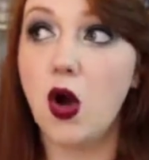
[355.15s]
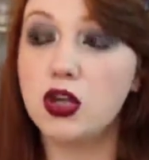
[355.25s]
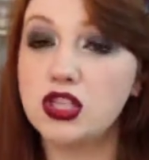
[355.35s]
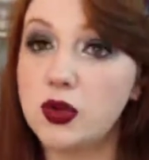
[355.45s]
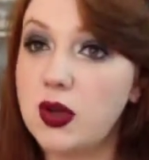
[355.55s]

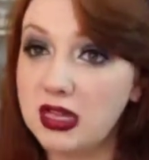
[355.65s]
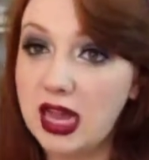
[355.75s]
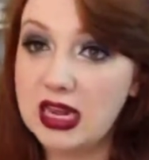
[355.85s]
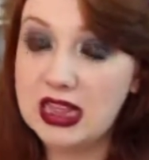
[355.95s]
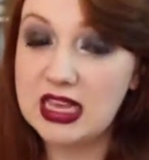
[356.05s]
also a
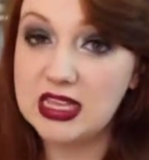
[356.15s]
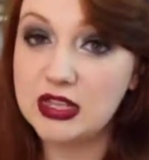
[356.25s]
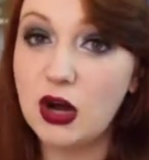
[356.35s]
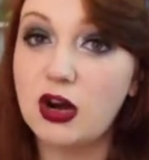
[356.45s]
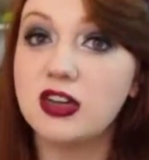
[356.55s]
lot of
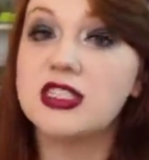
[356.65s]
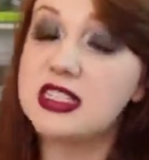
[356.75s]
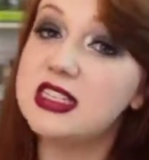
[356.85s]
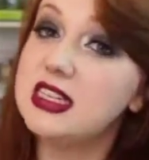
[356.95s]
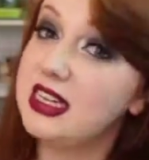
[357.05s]
these are
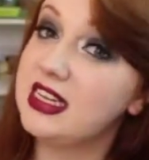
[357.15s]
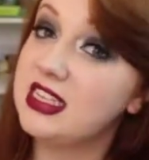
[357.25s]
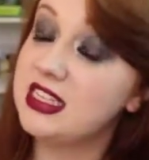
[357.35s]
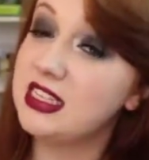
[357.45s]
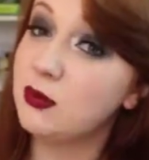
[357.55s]
still in
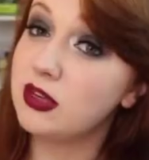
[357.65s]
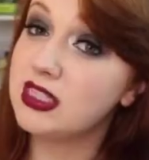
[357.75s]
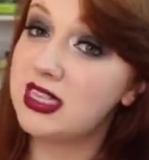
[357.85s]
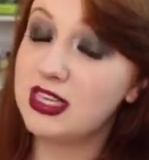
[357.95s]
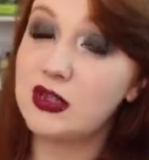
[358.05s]
Disney
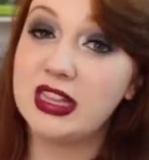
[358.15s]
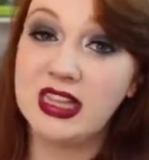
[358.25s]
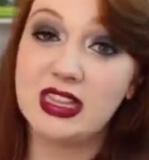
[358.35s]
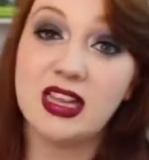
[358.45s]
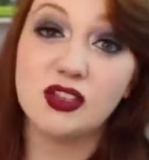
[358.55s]
World today, so I
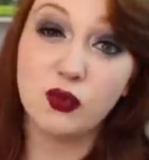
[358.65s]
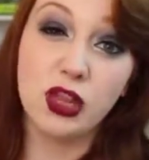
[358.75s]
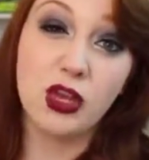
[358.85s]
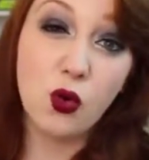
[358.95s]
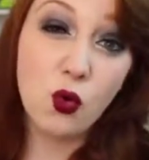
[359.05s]
think that that's
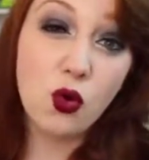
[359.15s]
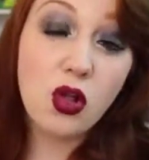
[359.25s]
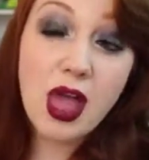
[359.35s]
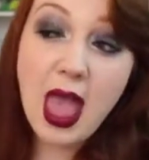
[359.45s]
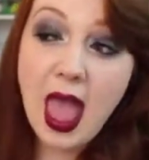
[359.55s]
really
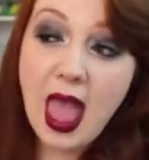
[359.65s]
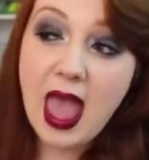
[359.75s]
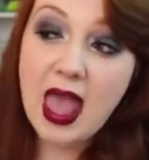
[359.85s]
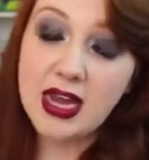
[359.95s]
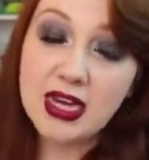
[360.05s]
cool.
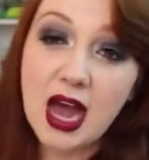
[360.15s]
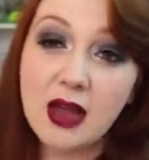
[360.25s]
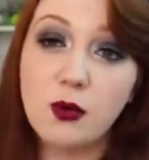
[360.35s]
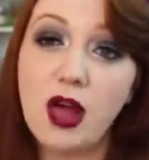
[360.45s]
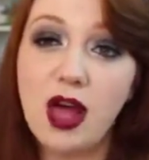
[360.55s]
And
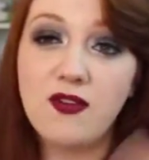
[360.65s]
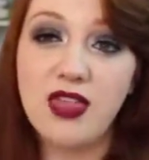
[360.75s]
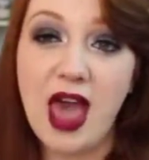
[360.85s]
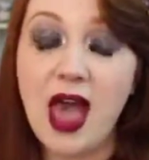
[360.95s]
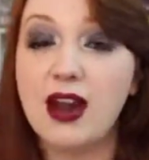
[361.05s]
I will
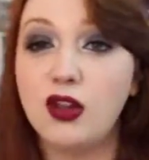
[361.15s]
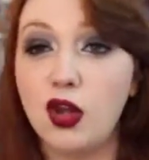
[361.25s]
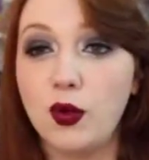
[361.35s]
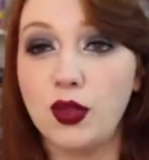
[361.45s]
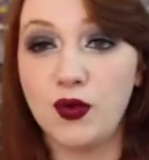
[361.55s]
have that
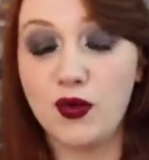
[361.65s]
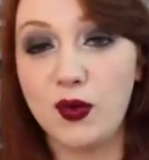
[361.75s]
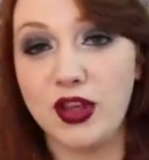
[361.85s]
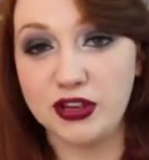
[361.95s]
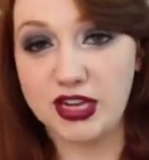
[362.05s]
along with a
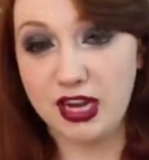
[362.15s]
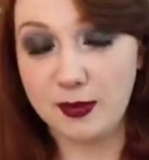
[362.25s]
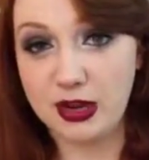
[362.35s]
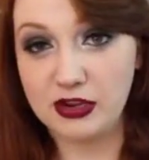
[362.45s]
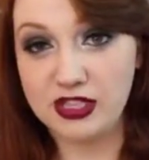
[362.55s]
few other
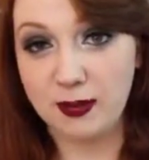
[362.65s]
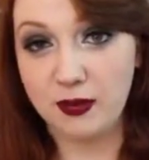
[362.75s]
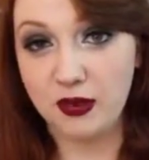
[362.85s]
documentaries I've